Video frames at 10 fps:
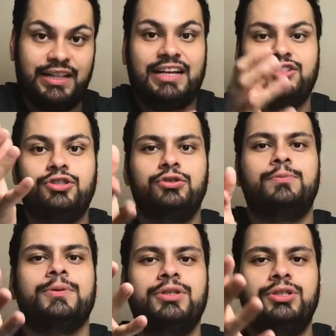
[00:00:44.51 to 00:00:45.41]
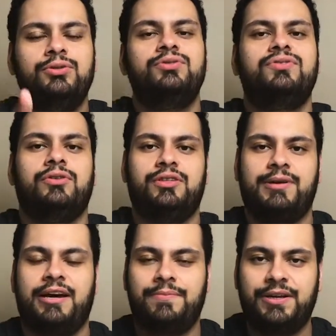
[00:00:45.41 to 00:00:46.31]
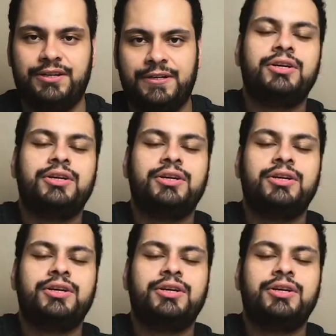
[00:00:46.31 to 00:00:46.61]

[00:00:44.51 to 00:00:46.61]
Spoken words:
and that's super useful in my opinion.